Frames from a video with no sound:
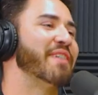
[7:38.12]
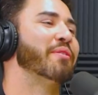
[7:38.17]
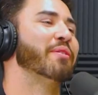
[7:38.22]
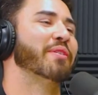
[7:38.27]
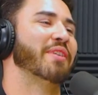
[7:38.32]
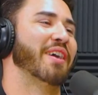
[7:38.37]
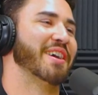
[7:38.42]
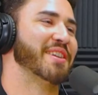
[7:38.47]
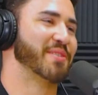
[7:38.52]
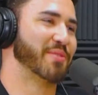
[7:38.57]
yeah, we were
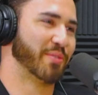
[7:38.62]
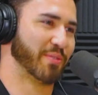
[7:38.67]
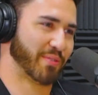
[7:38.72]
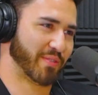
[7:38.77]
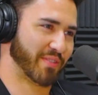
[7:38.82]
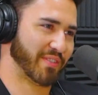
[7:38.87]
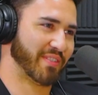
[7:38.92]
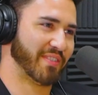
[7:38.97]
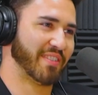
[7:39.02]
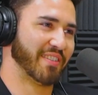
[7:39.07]
in high school.
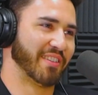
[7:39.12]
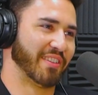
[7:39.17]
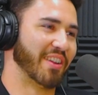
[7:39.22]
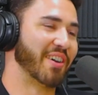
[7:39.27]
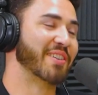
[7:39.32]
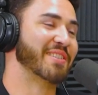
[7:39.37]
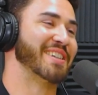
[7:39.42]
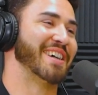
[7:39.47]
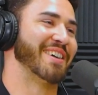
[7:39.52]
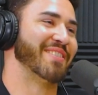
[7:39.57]

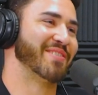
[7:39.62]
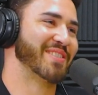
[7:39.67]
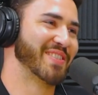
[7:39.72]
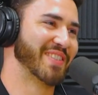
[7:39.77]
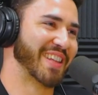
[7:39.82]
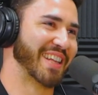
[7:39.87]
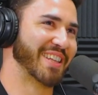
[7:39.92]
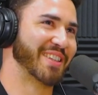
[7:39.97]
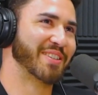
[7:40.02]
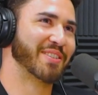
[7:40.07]
Long time. It's
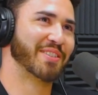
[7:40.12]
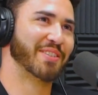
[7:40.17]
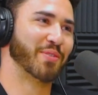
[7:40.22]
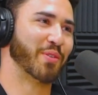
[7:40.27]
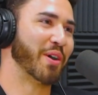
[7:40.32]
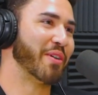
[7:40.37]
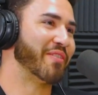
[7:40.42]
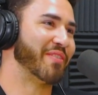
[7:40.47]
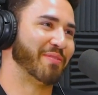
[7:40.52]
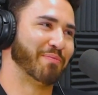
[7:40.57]
been like
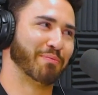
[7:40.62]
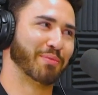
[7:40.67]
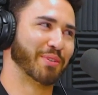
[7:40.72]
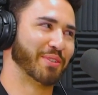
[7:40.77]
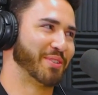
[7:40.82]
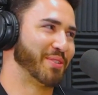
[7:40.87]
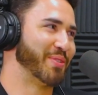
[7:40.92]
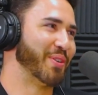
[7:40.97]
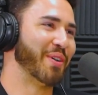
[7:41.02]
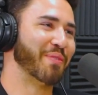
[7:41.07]
12,
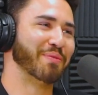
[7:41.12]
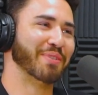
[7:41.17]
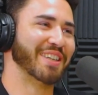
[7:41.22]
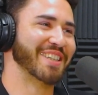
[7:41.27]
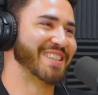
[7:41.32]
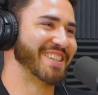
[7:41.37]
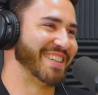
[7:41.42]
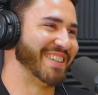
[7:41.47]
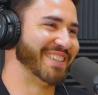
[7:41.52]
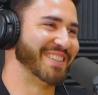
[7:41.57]
12
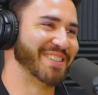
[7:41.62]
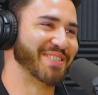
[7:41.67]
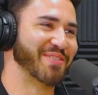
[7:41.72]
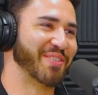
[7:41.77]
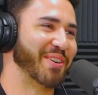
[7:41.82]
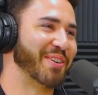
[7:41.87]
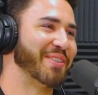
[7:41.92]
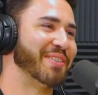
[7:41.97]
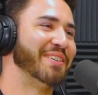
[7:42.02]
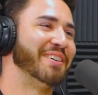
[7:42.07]
plus years,
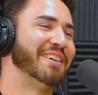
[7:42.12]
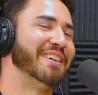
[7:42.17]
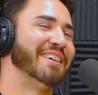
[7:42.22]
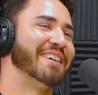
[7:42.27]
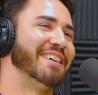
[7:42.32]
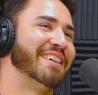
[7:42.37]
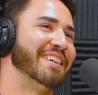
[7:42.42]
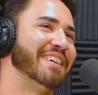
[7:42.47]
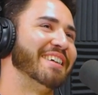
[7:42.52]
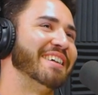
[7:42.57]
bro.
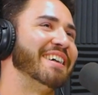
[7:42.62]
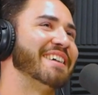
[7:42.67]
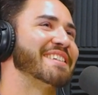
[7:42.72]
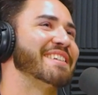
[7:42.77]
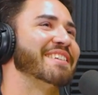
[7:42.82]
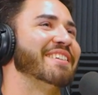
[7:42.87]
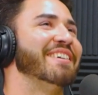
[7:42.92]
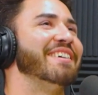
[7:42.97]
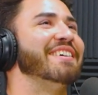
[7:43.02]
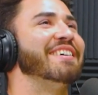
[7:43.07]
That's
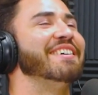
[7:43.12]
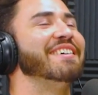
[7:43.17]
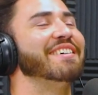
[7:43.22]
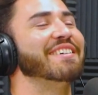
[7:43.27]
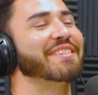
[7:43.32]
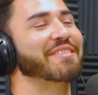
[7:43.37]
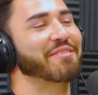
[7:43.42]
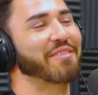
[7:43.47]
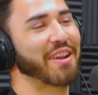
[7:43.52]
a long